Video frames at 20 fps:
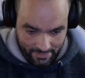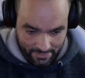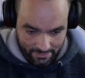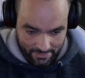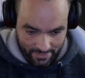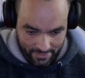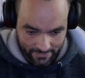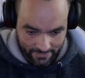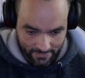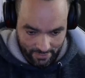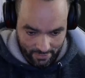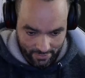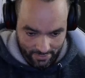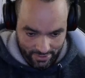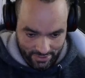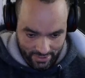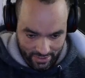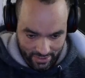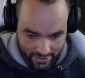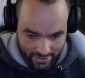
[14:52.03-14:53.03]
before we
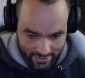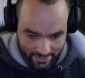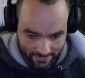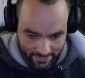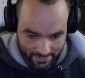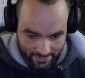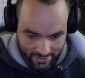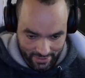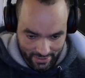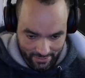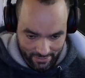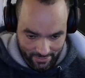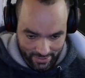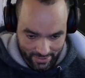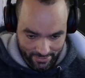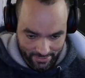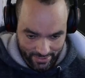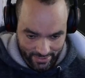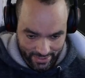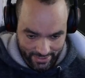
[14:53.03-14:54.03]
start everything, we
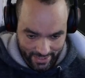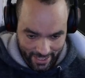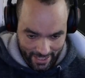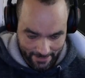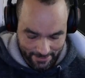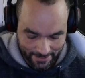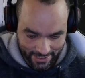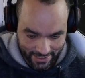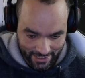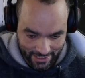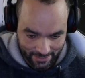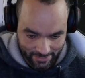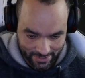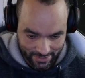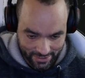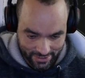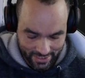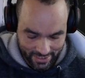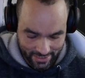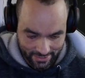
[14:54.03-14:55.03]
create the app state with the
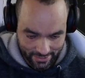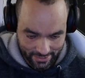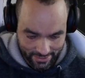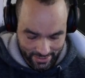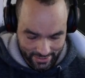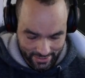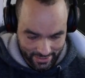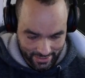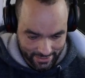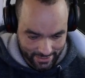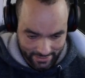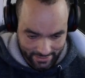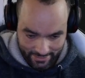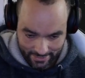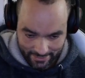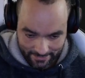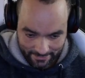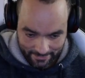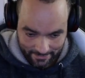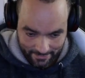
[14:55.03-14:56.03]
senders in it.
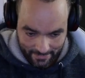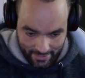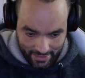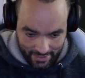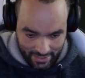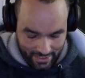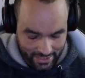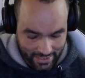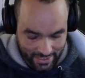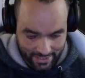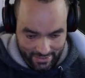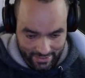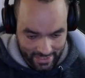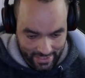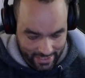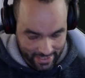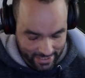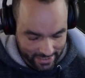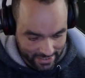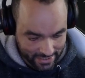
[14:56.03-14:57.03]
And
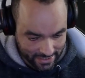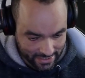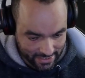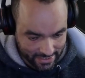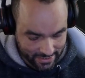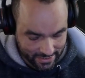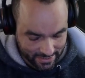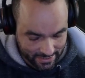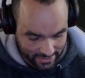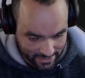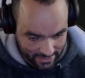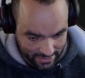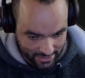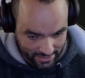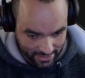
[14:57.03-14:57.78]
then